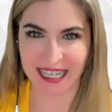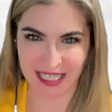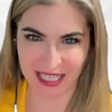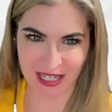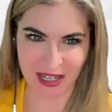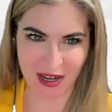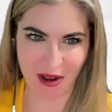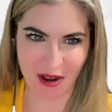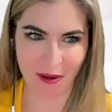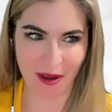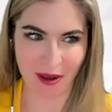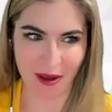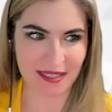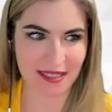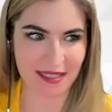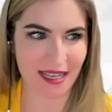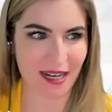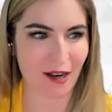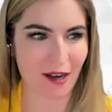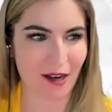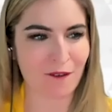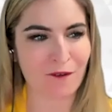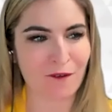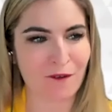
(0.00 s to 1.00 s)
to know us.
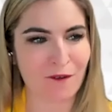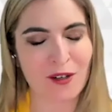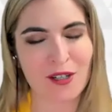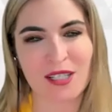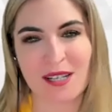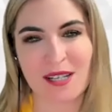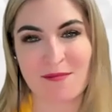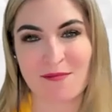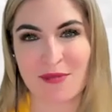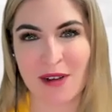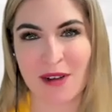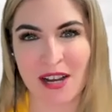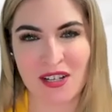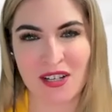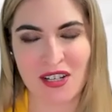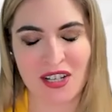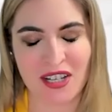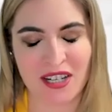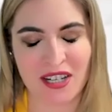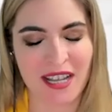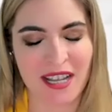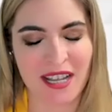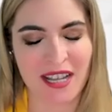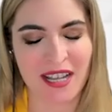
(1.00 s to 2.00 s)
And our first
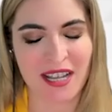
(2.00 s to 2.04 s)
impression